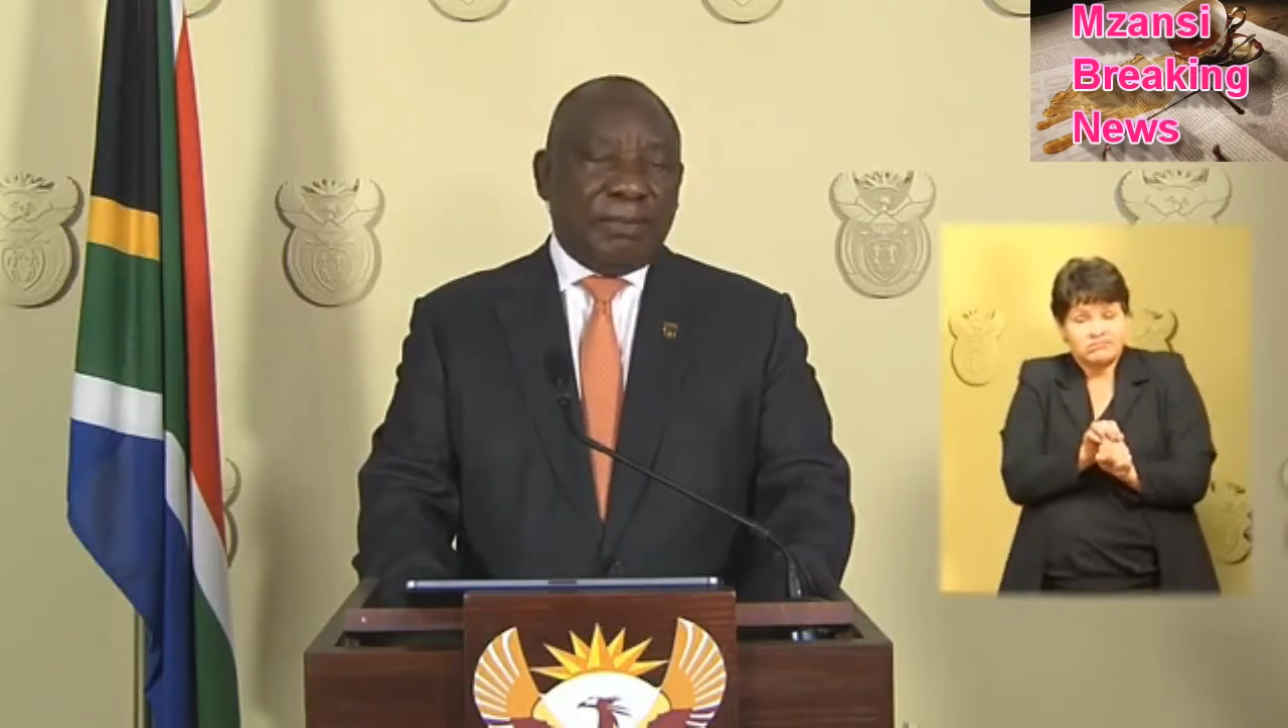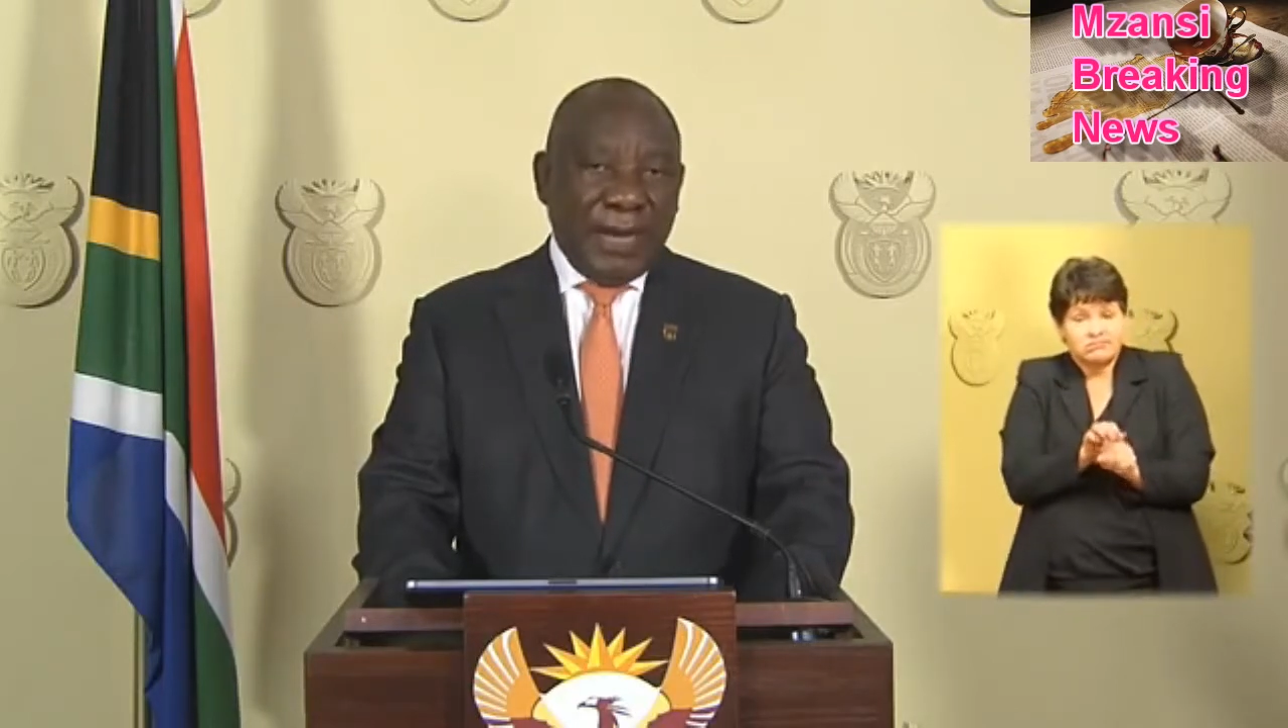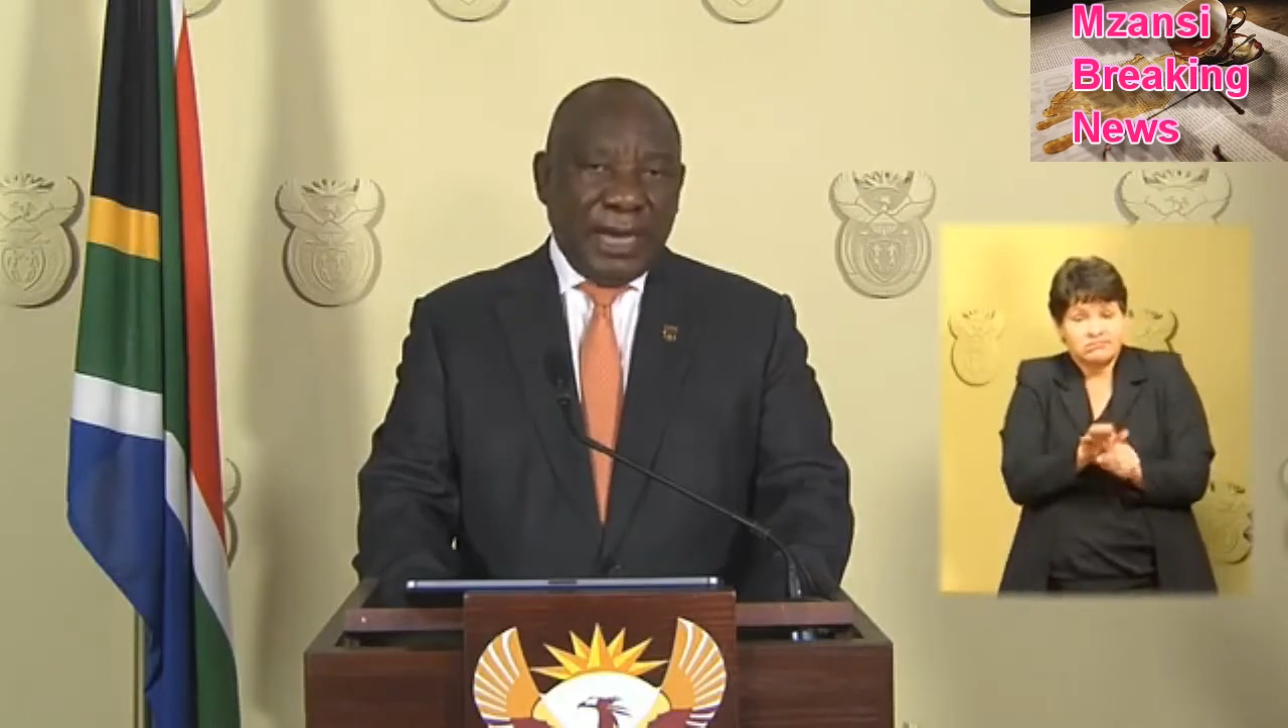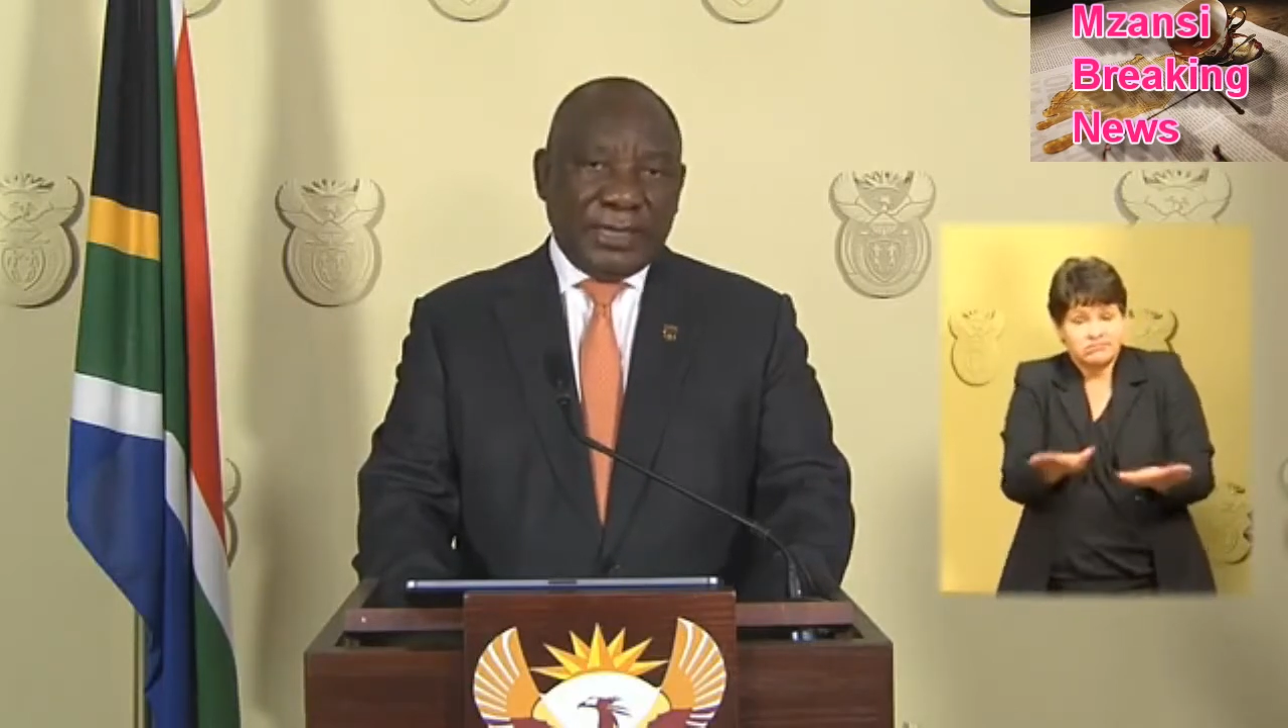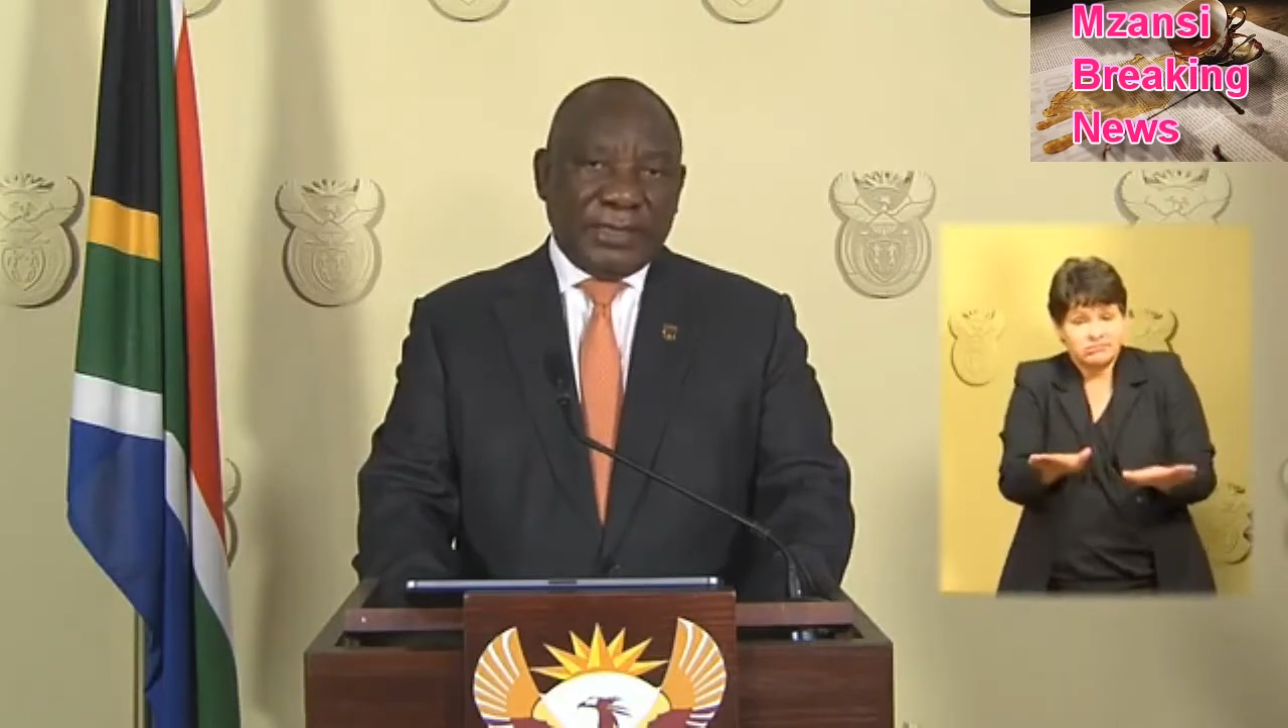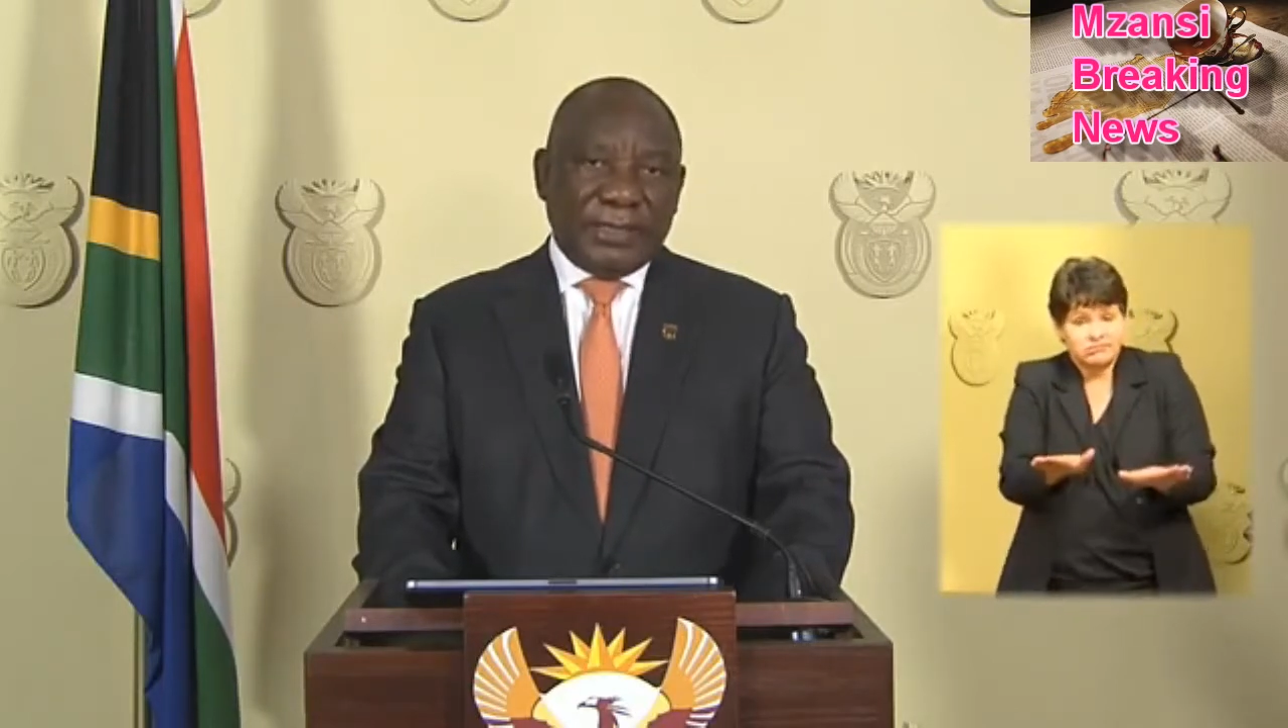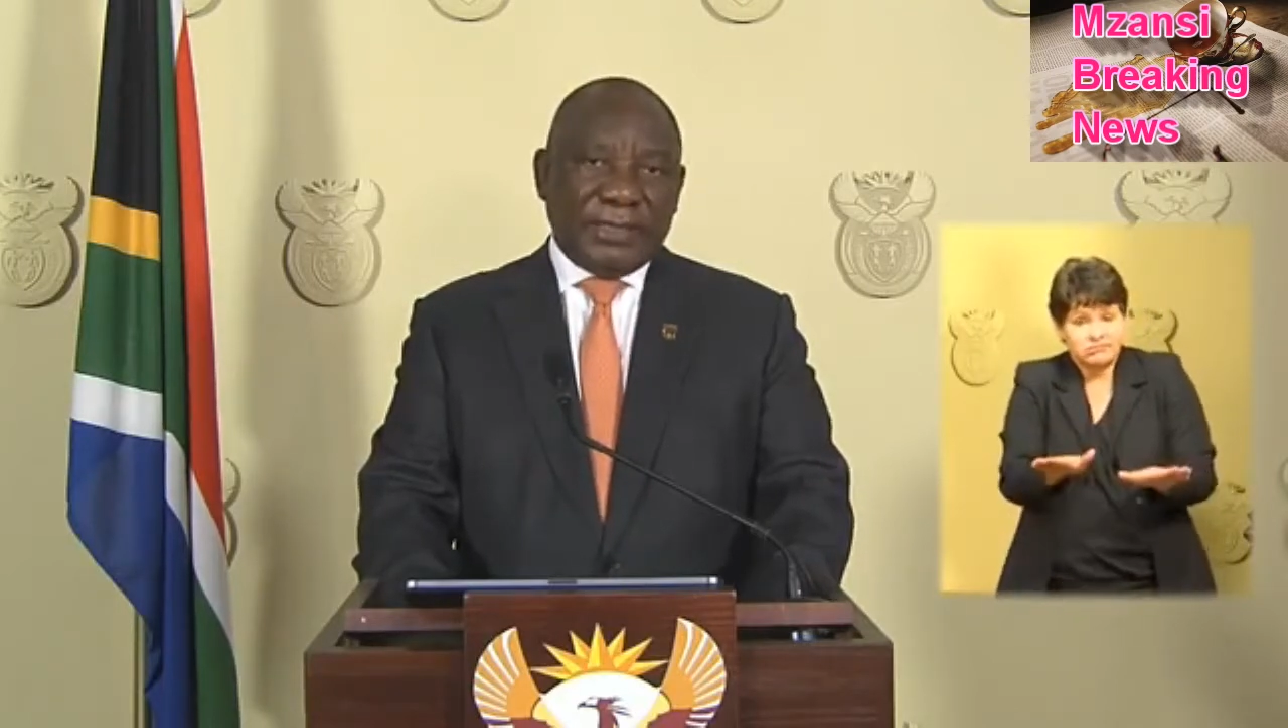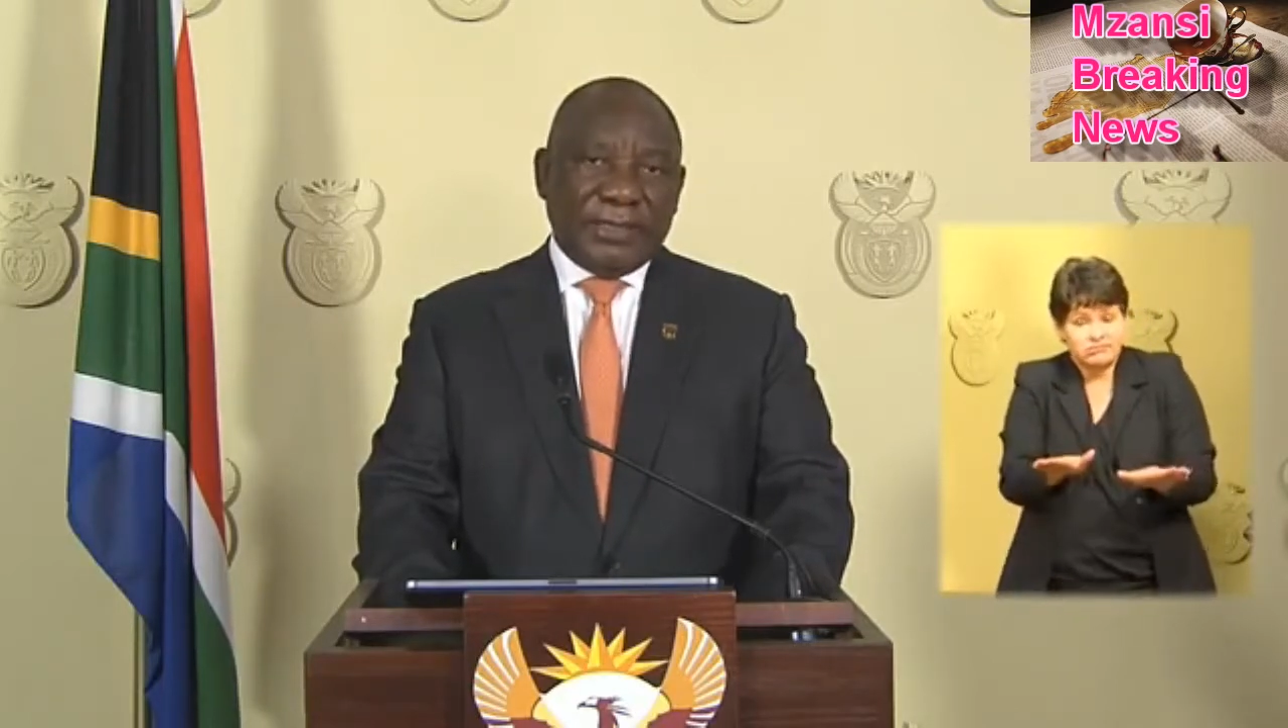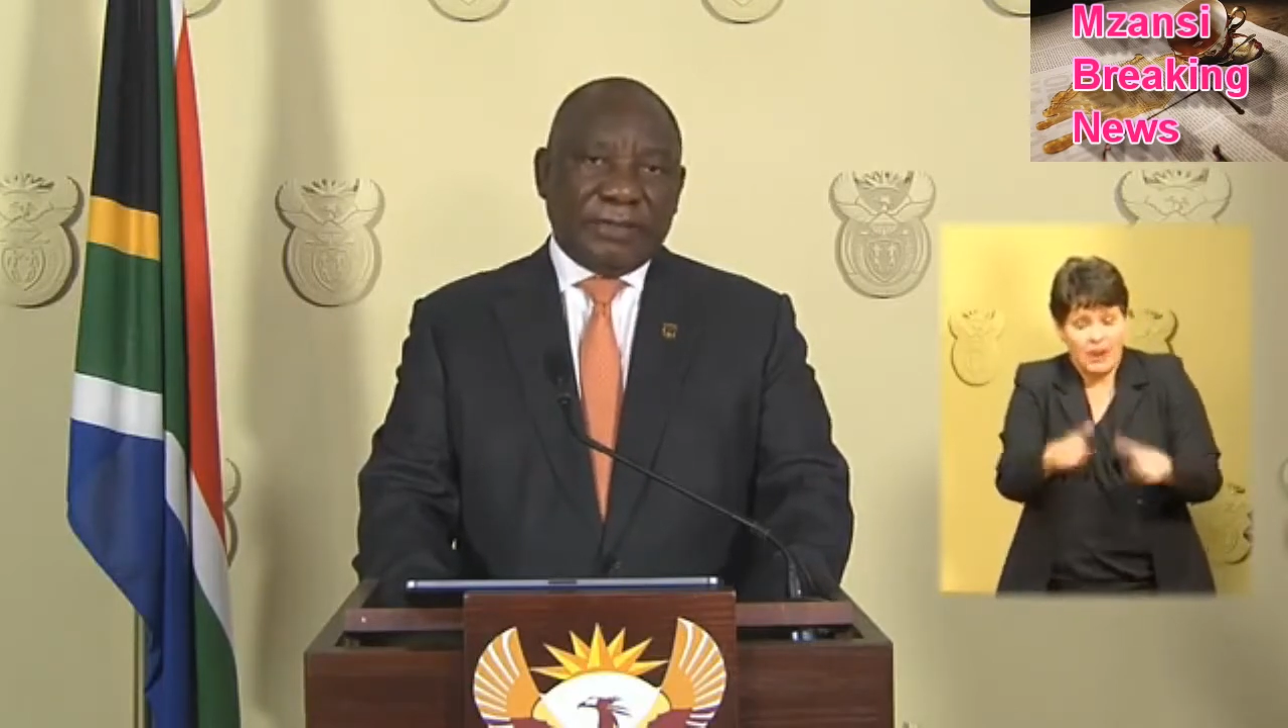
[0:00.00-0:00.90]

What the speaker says: place.